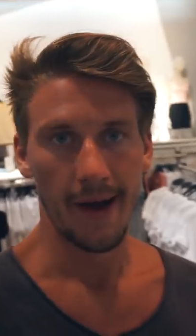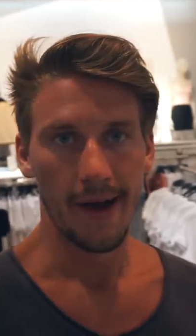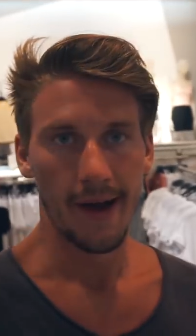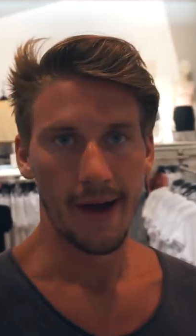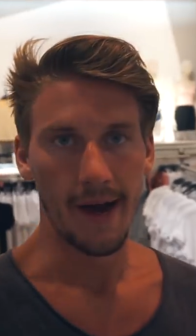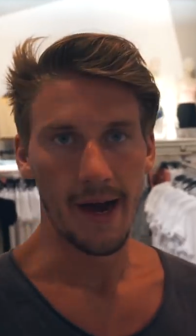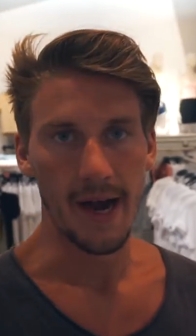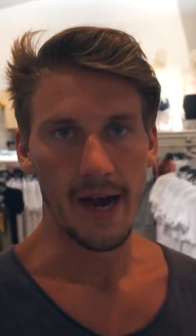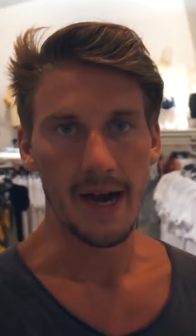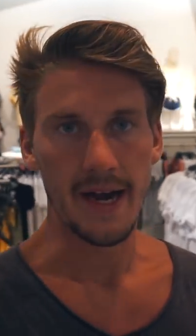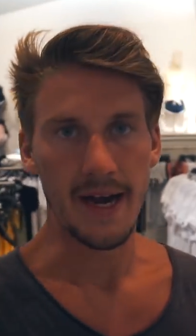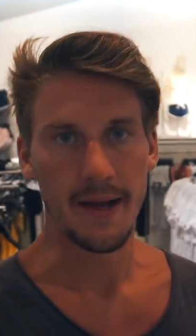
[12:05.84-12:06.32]

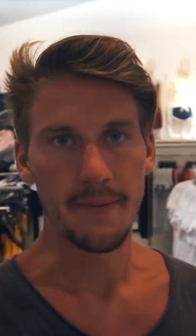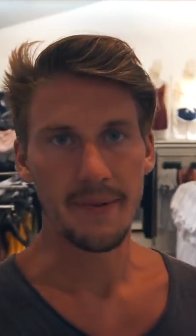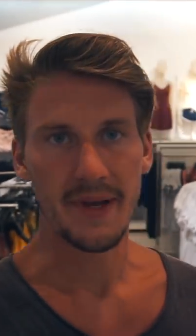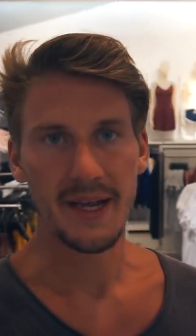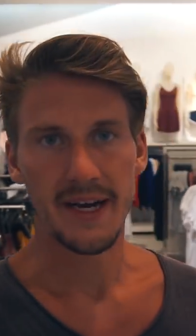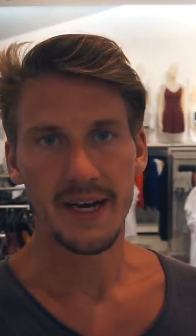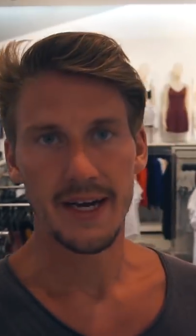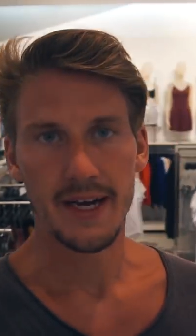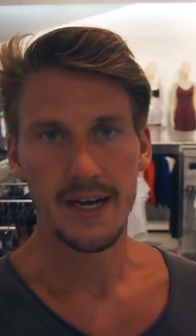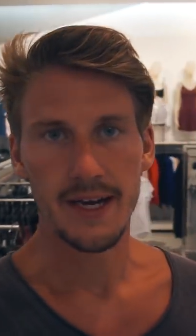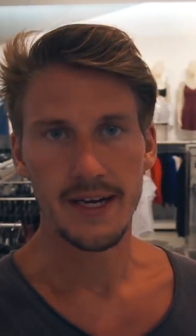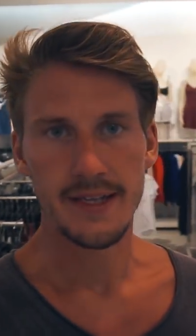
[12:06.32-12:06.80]
Alright, I'm
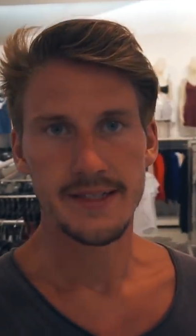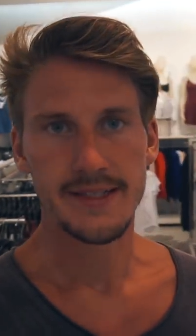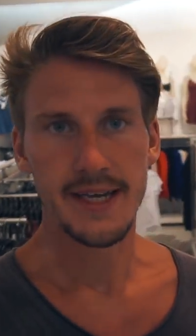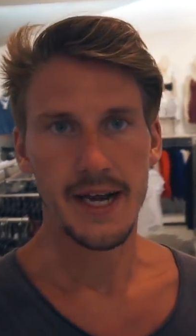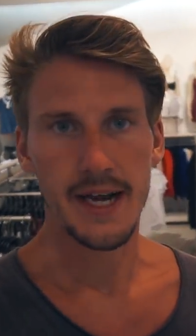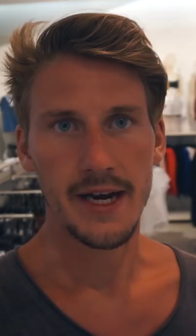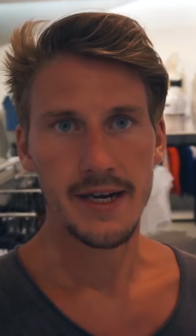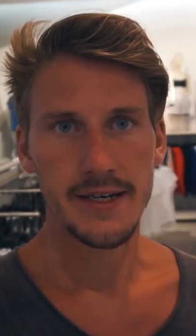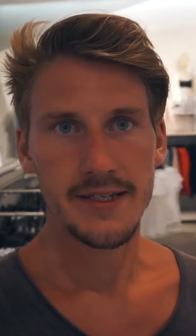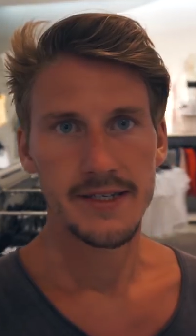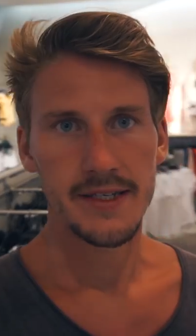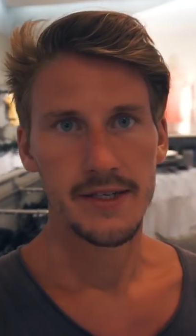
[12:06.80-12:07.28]
getting a little
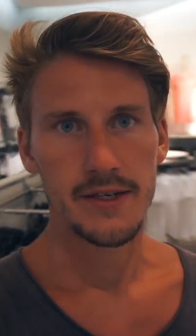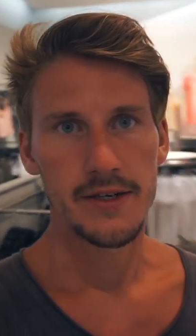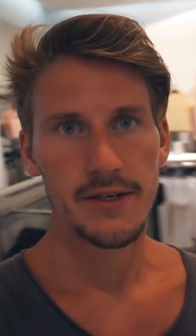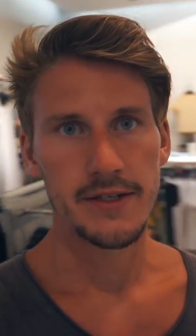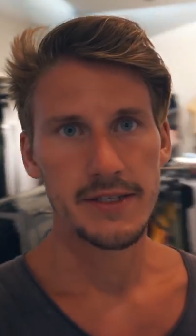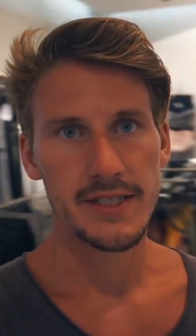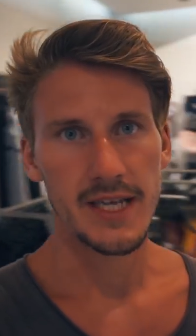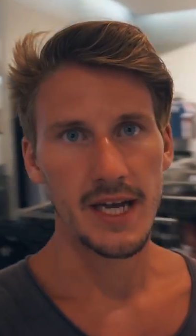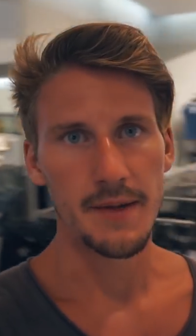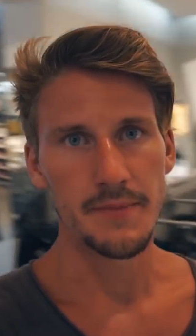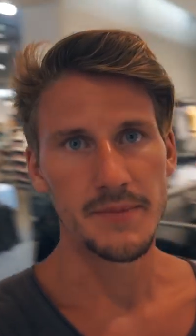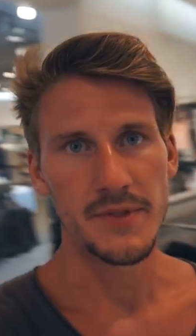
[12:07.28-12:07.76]
tired,
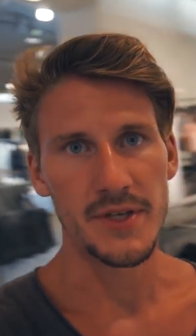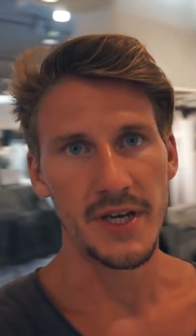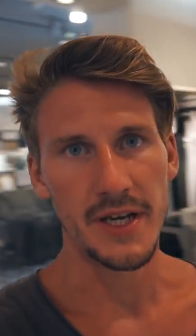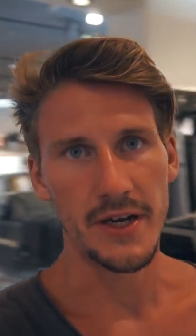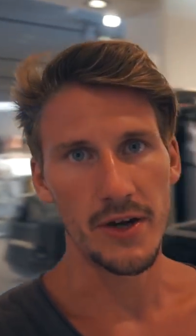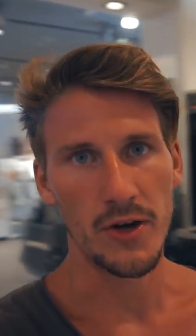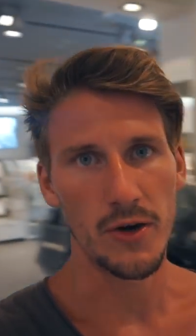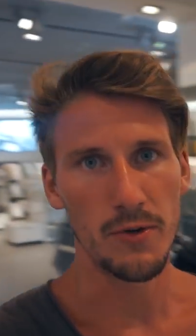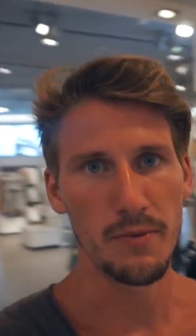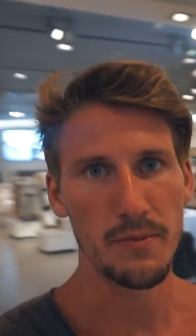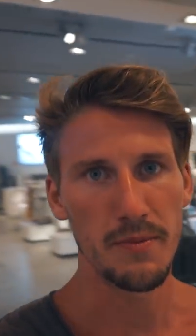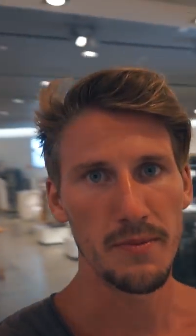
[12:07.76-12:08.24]
so time to
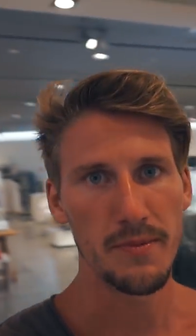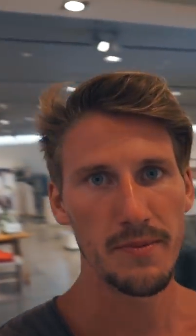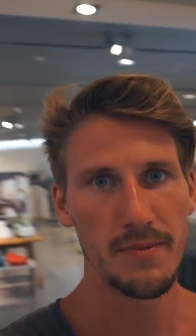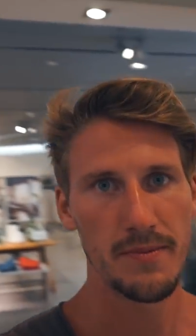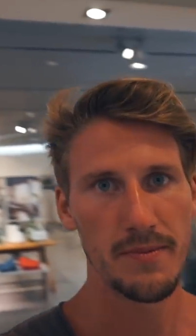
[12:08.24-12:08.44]
head home.